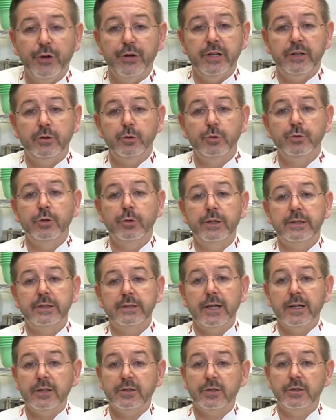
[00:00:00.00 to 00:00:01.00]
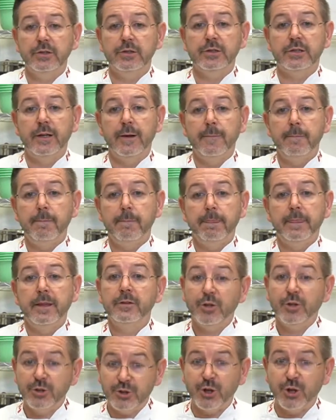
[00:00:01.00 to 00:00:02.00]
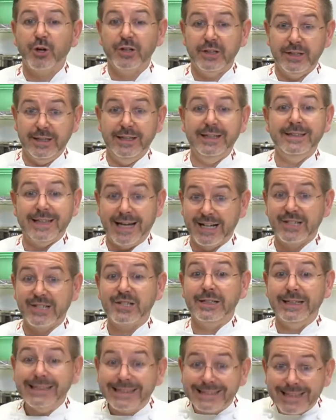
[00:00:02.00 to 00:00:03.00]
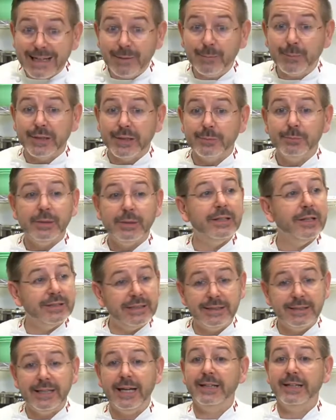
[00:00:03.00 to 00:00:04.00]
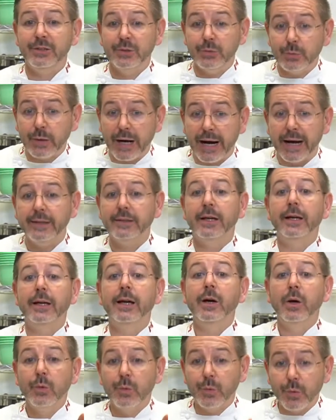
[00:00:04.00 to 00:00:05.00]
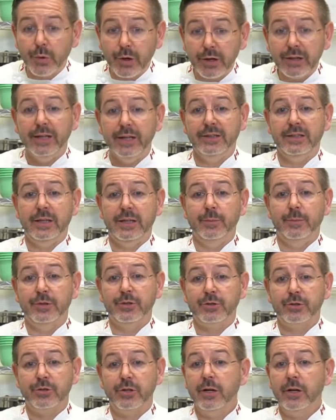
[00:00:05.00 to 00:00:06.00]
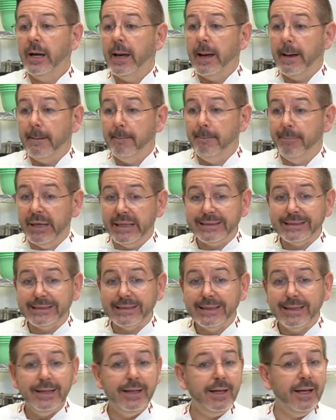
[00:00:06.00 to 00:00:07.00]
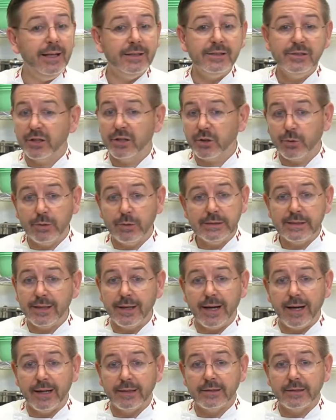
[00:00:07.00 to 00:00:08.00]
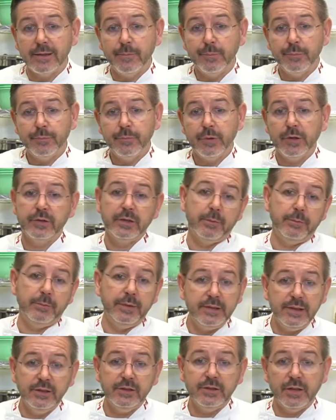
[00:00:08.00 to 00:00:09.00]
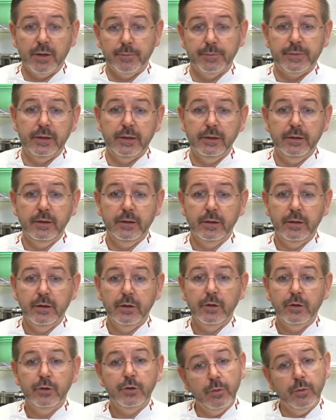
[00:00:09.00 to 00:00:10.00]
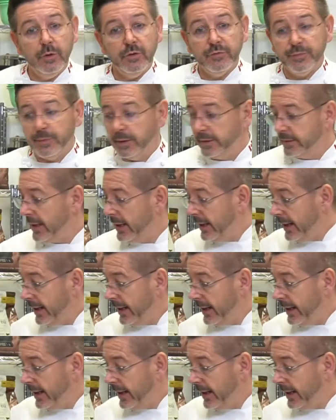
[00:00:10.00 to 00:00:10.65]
32 degrees Celsius, the chocolate is actually temperate because it has the right working temperature. But it's not crystallized because I'm missing something, the movement.